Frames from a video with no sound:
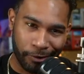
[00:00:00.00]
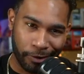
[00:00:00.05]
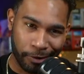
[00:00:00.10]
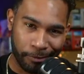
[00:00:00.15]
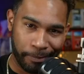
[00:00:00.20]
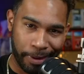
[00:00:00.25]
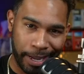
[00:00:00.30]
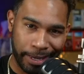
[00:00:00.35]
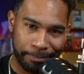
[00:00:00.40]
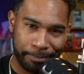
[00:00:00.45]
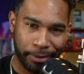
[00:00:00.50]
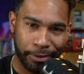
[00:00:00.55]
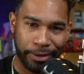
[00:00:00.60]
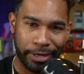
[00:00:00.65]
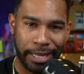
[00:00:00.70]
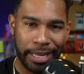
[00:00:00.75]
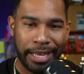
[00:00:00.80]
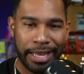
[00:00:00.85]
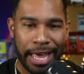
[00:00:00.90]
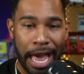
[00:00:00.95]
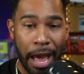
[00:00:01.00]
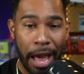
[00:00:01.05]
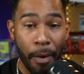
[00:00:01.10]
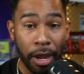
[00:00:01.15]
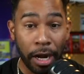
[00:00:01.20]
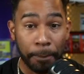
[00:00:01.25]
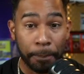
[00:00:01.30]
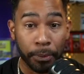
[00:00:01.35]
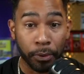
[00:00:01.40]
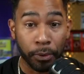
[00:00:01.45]
mind pulling it. I
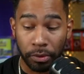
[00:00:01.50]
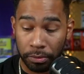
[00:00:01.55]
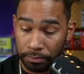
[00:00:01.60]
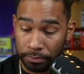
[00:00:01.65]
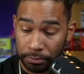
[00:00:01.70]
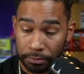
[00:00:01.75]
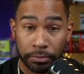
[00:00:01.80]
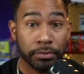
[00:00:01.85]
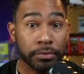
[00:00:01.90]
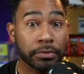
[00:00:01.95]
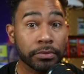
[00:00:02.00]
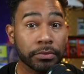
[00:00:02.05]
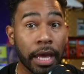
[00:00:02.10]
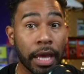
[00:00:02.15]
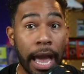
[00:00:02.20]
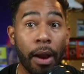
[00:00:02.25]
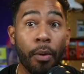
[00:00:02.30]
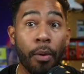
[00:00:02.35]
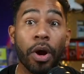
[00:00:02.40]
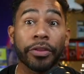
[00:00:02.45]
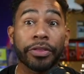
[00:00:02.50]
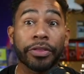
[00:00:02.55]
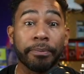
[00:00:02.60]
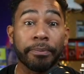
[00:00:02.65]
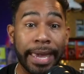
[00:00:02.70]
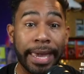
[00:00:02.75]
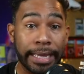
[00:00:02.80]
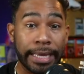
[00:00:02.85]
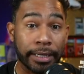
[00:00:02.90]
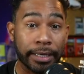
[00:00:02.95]
want the
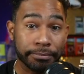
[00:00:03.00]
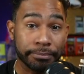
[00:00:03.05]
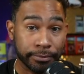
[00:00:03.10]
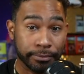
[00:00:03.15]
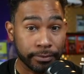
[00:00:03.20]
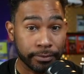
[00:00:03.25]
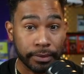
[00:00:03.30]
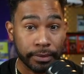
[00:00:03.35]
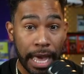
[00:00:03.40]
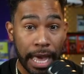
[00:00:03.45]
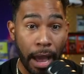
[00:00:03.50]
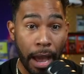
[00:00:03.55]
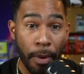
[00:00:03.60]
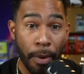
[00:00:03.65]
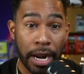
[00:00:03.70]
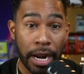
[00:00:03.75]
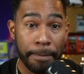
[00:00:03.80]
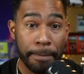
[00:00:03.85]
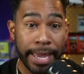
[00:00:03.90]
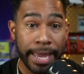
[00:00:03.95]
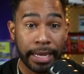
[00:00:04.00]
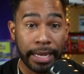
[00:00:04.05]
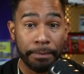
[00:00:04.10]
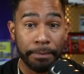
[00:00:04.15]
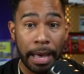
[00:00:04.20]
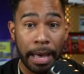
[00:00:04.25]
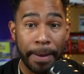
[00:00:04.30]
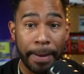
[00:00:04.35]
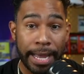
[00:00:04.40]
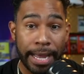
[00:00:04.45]
manga. I want a manga in my
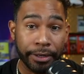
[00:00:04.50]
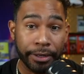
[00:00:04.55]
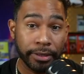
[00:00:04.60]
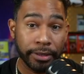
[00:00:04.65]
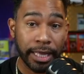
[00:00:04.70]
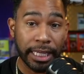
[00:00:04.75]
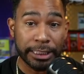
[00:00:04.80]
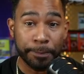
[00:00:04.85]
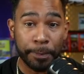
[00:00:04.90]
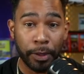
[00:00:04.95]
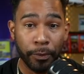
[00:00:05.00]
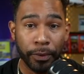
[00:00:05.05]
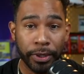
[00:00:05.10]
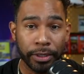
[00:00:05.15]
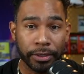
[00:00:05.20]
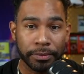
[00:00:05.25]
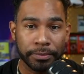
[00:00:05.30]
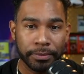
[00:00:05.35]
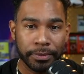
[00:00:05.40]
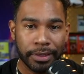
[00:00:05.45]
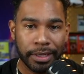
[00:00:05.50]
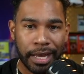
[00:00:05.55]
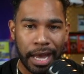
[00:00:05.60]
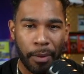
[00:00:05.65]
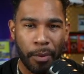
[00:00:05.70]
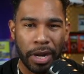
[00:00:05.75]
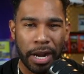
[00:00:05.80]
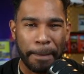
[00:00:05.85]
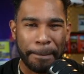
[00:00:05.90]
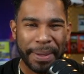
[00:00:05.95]
binder. Let's be real. I
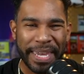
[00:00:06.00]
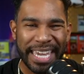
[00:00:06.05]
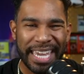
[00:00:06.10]
want a